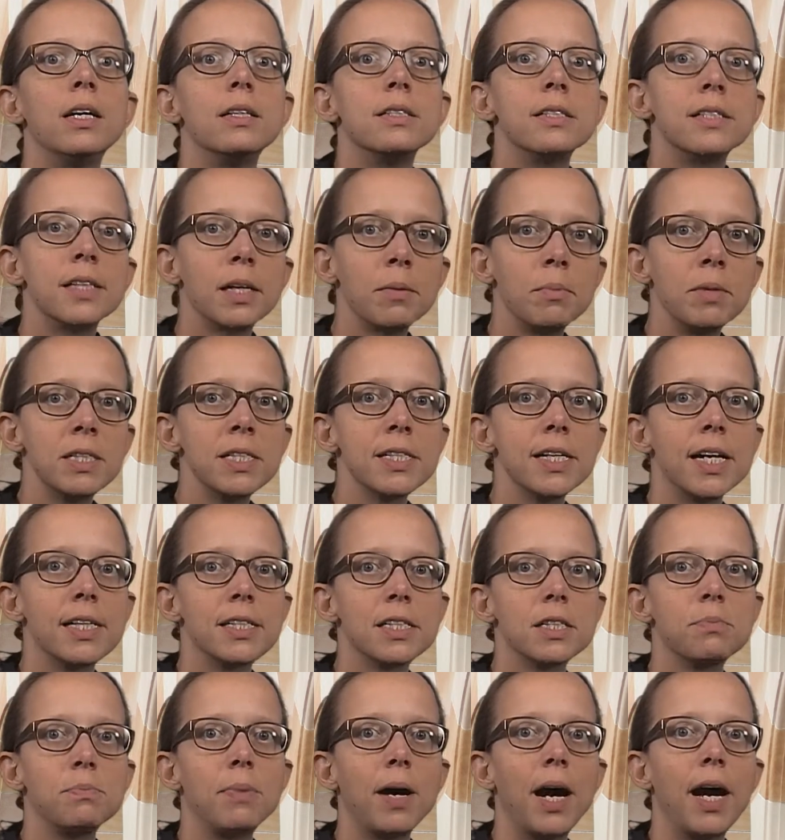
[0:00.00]
Segment
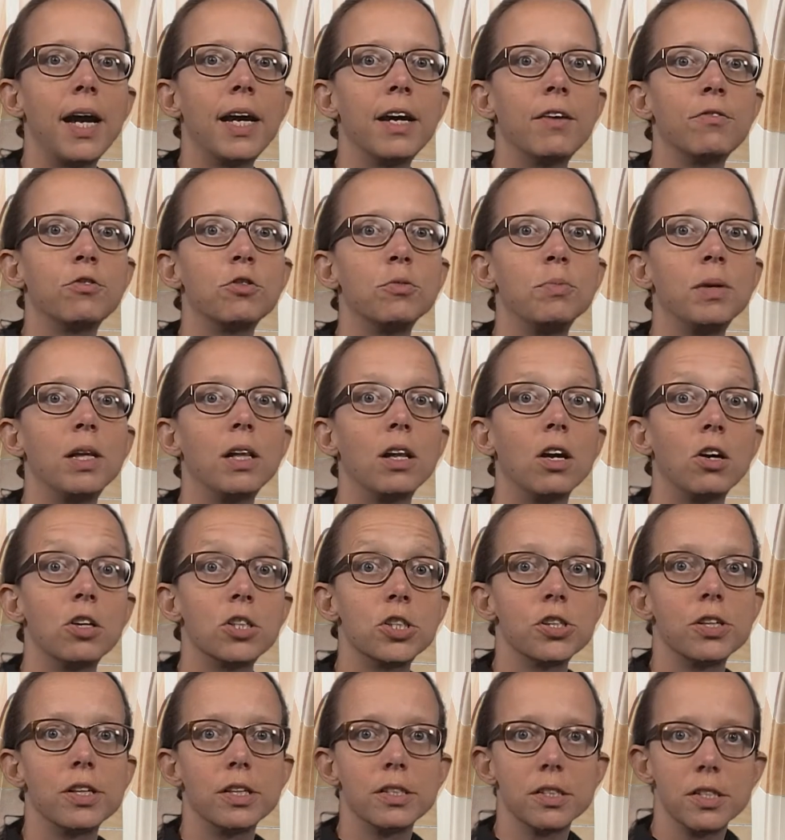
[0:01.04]
sizes pi have to be
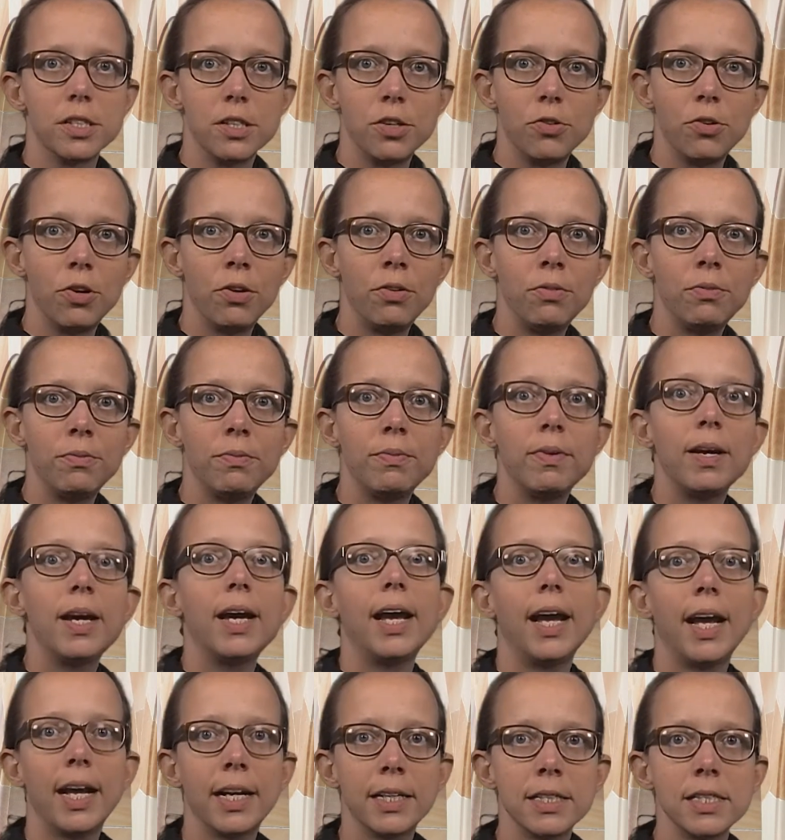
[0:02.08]
larger than 0
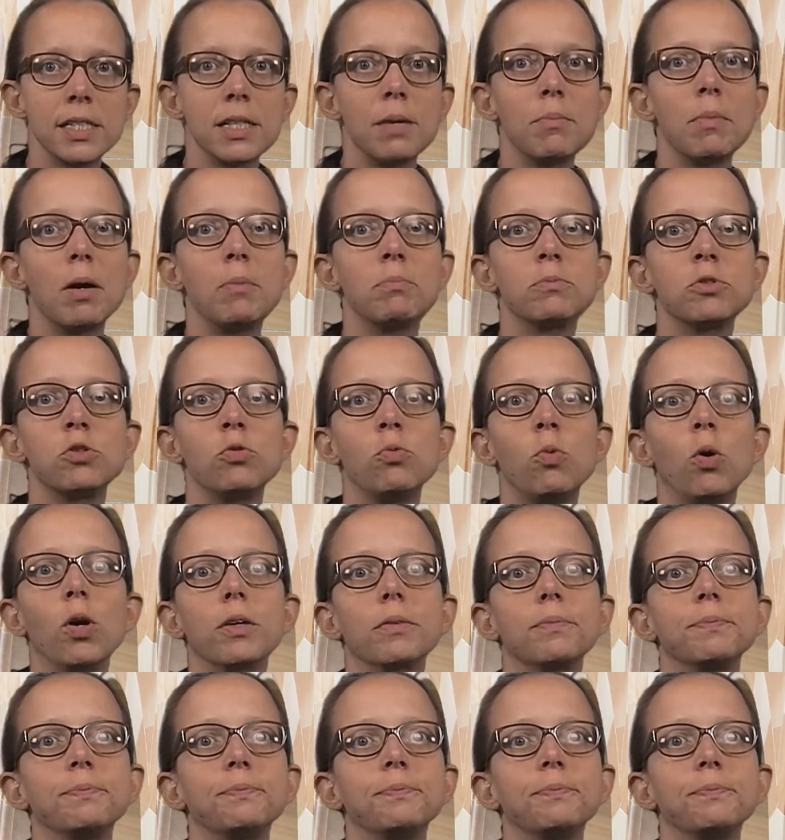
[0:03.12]
and sum up to 1.